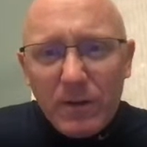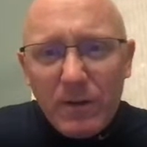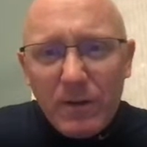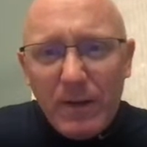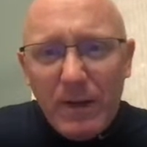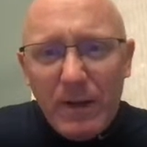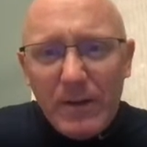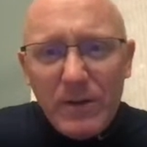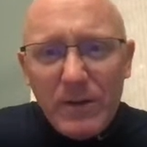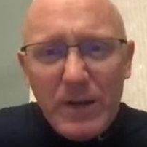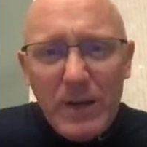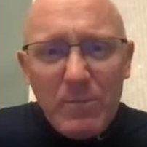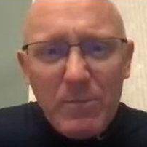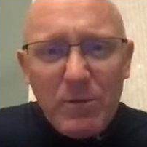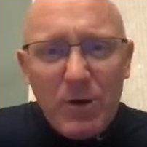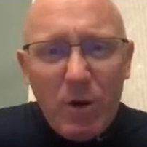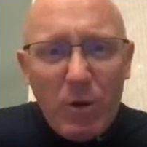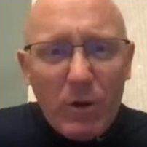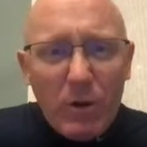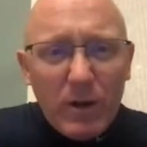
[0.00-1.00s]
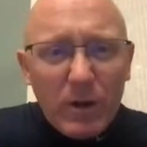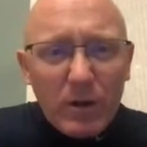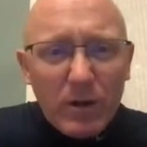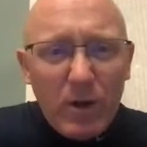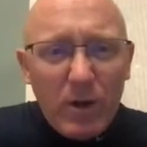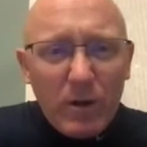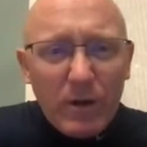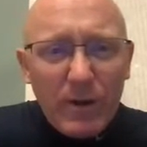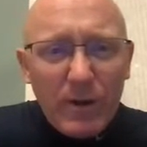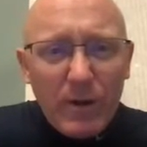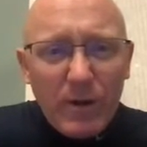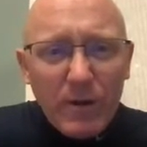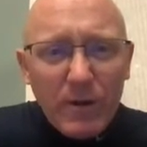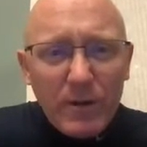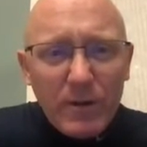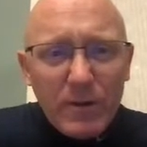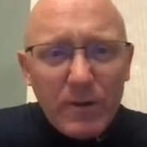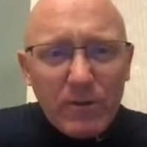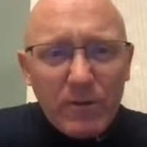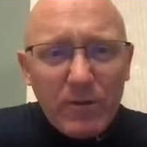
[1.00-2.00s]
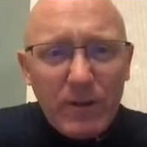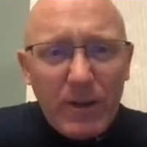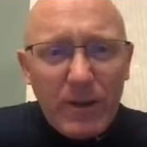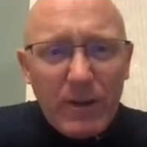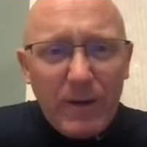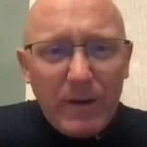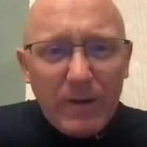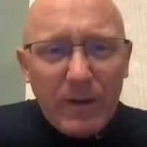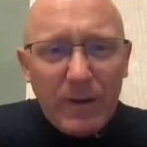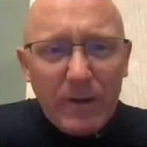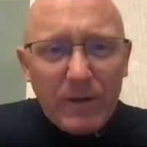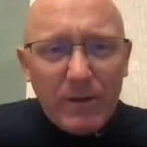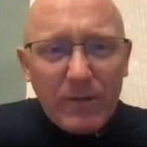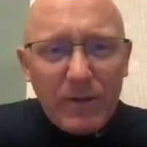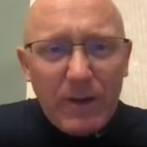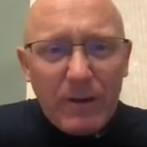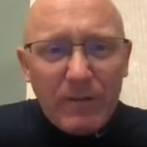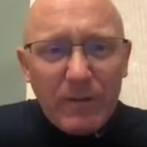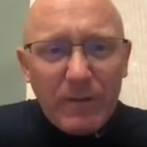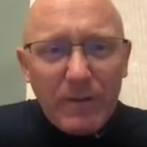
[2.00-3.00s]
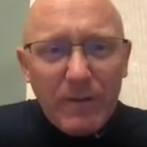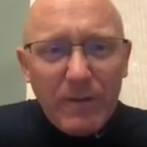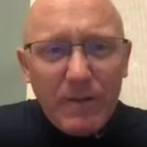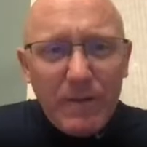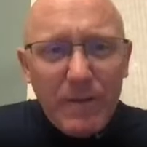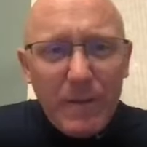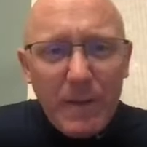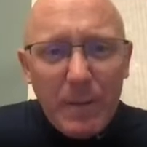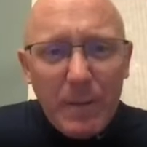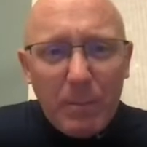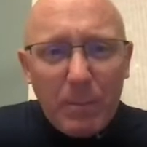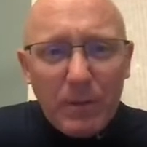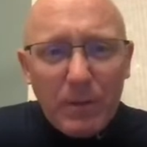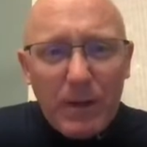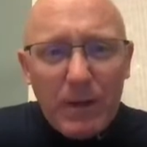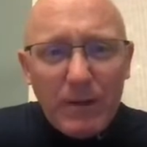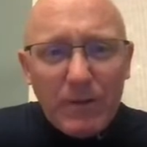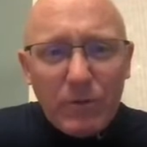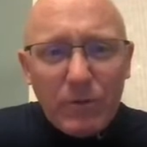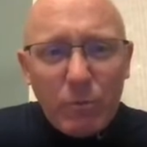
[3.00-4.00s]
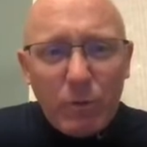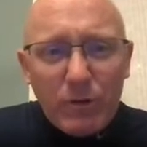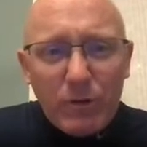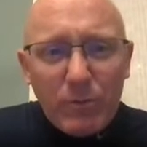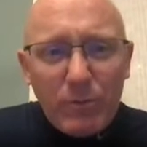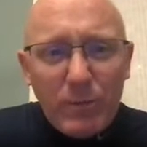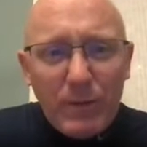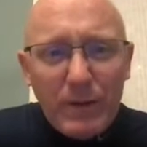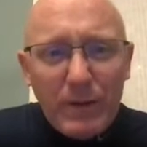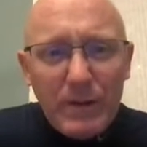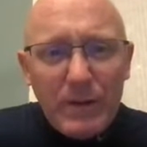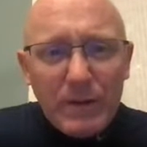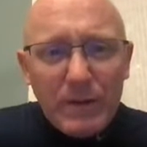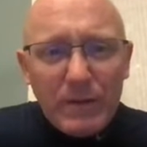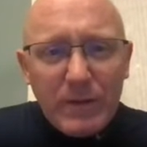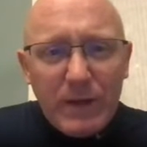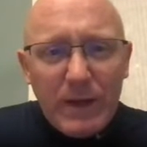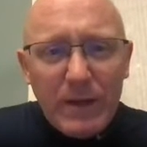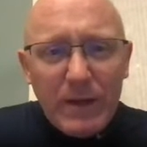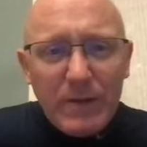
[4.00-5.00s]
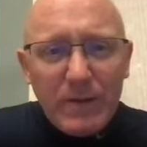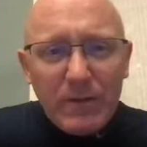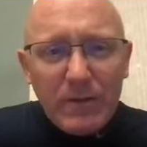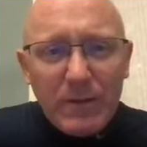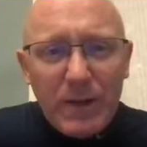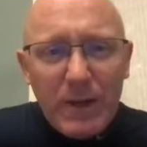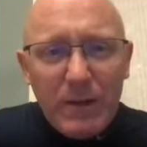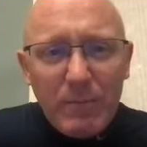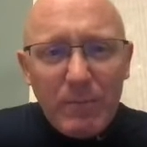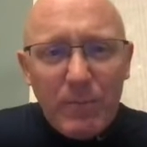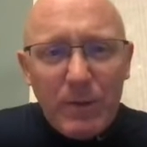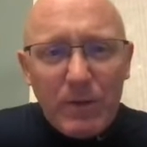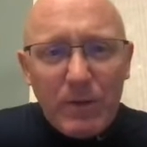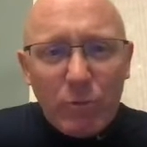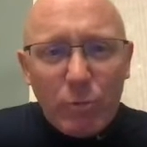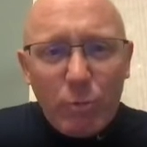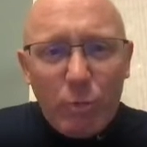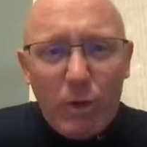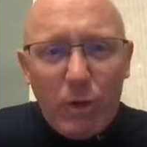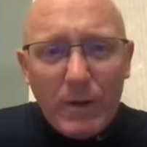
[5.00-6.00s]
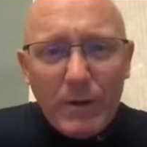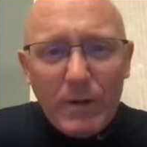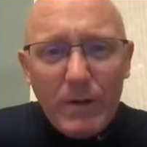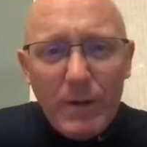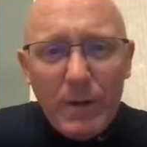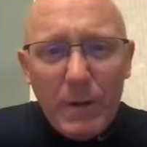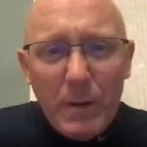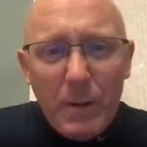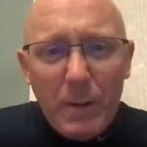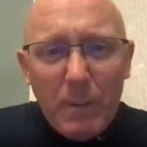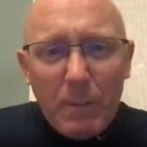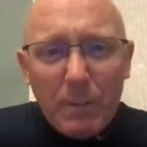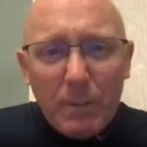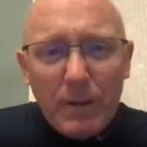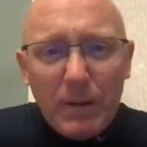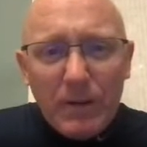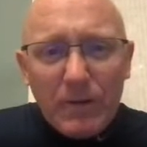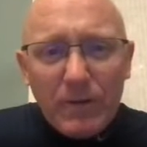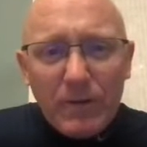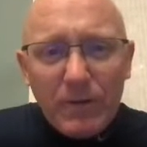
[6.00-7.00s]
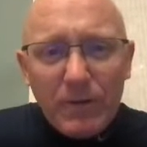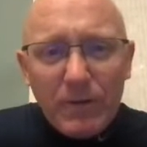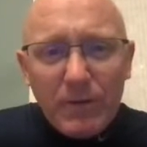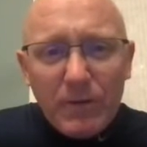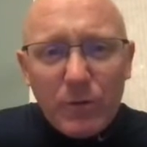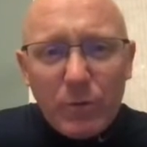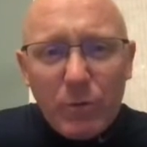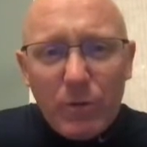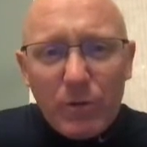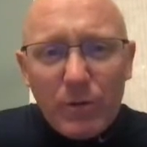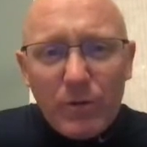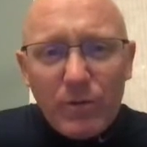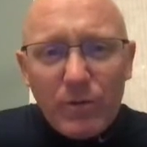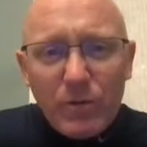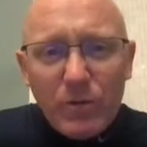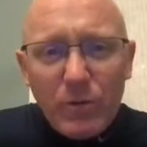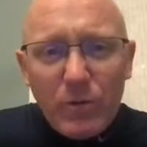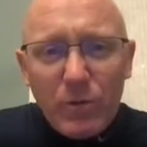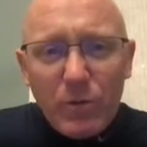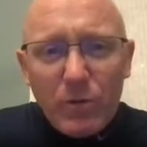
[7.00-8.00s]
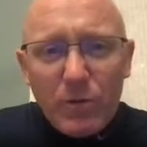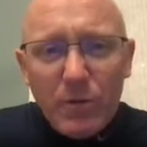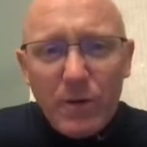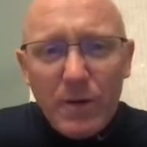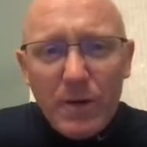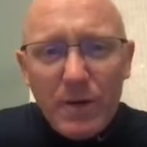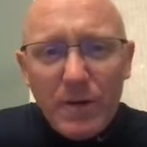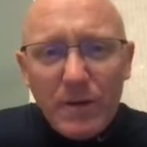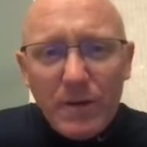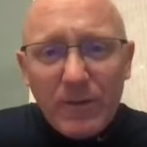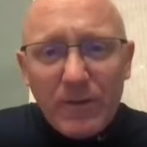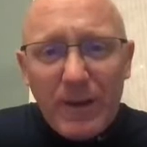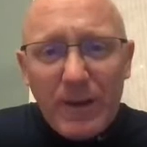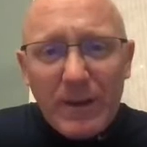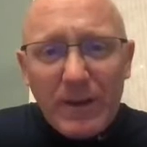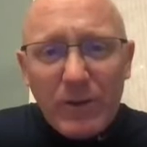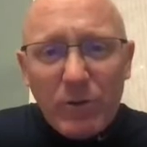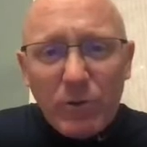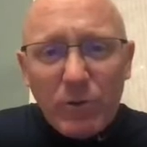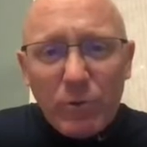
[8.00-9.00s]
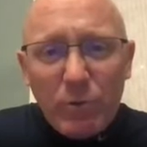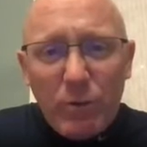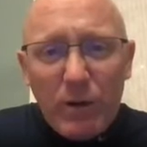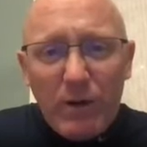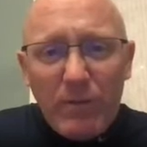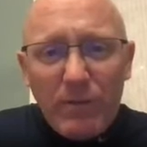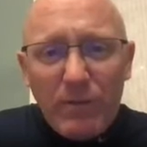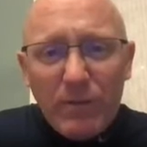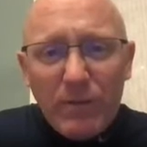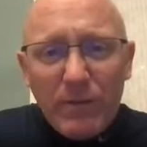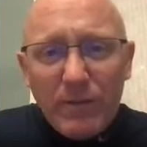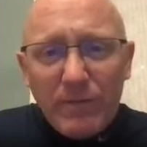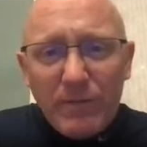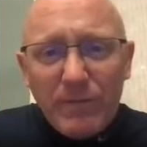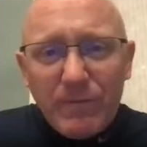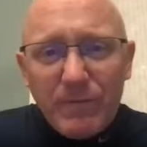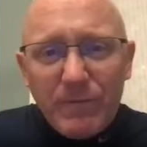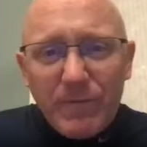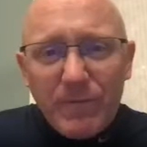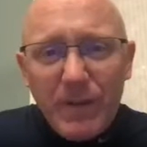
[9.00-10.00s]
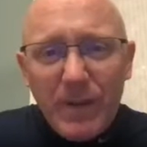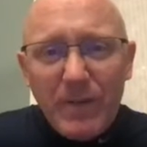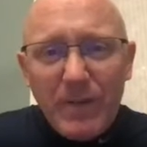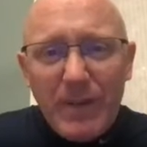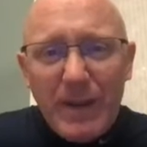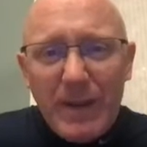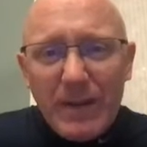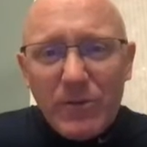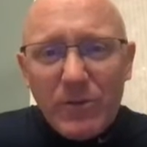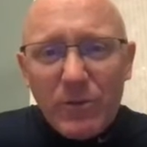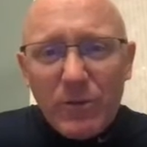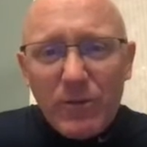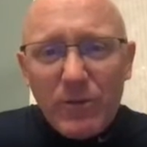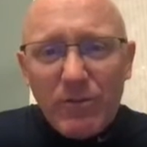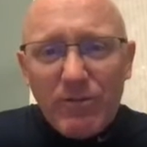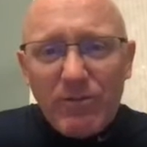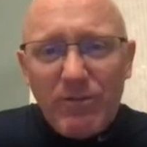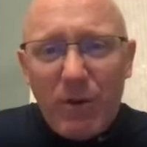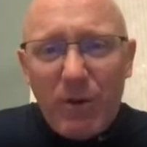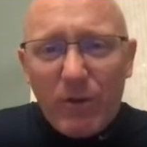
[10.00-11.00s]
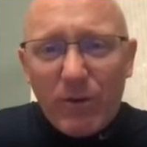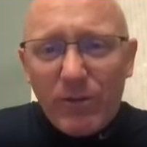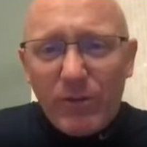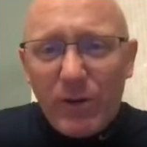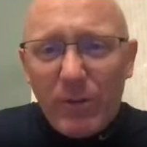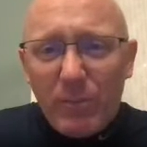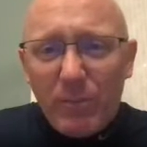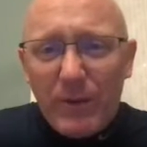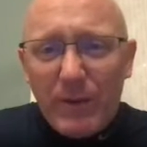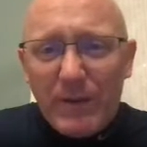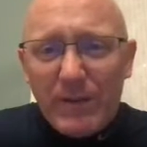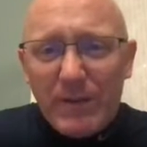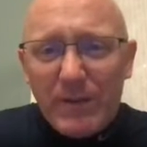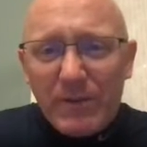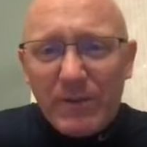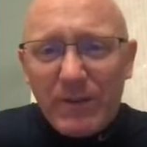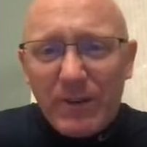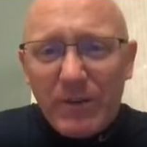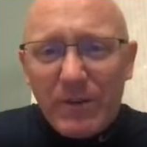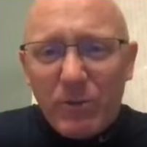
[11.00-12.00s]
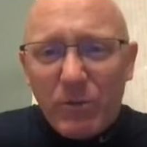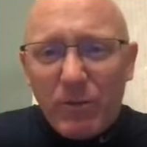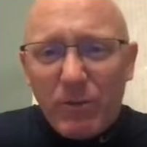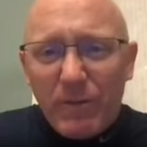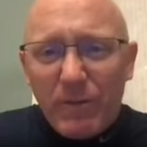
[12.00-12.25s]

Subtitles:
And you keep going along here, and you just say, okay, 7 plus, what's p this time? P is 1 plus the square root of 2. Does that equal 12? And the answer is false. Nope, that doesn't equal.